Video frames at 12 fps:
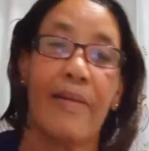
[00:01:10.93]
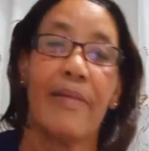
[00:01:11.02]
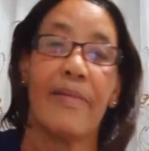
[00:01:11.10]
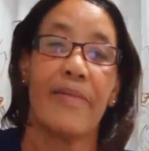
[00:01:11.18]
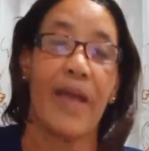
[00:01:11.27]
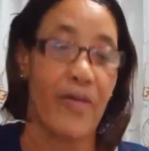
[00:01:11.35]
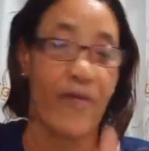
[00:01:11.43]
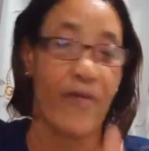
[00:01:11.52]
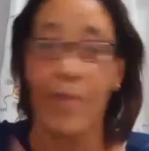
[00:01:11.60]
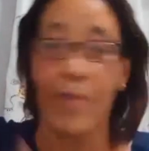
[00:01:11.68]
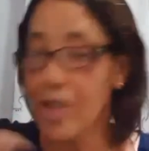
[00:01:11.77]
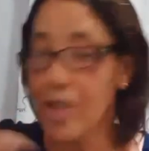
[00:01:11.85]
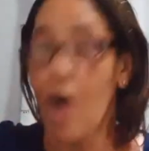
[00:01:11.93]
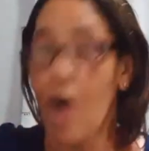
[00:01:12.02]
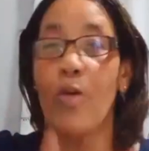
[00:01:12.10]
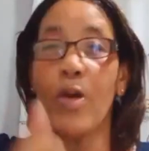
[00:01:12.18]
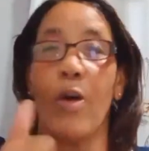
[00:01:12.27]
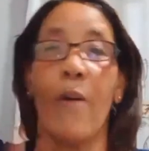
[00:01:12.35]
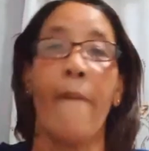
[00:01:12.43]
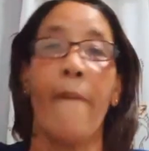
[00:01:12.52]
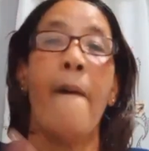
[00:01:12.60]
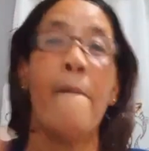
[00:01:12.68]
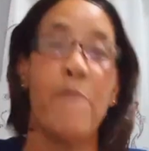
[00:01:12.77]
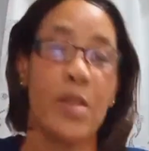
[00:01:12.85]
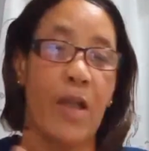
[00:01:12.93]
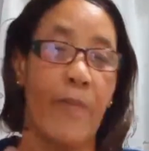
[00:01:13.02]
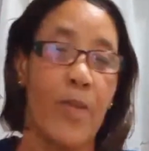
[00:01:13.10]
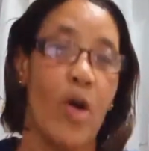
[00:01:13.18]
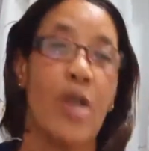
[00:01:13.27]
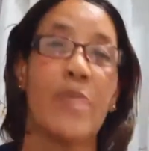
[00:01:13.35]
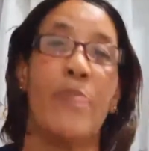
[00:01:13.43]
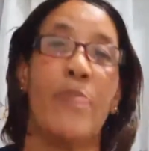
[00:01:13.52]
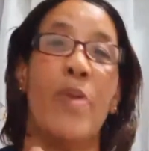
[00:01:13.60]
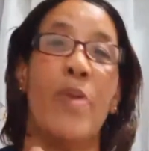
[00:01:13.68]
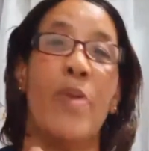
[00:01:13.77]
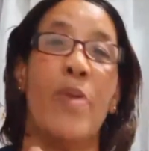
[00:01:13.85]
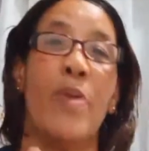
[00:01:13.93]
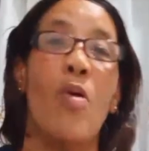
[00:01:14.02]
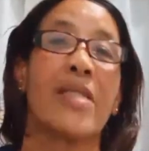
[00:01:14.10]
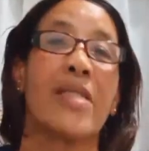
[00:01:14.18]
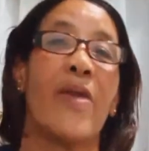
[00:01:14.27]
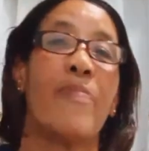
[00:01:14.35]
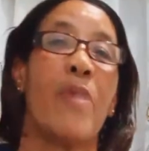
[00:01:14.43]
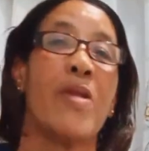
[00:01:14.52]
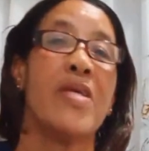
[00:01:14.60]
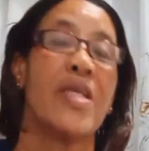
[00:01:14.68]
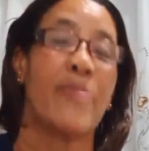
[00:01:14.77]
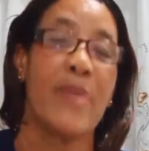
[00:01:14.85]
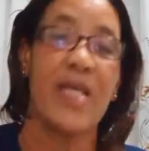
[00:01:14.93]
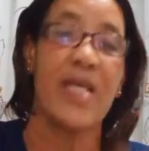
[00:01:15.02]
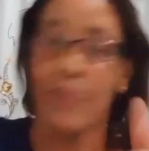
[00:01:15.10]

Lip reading: Thank you very much. Now, Uno, put up those blue hats for the police, please.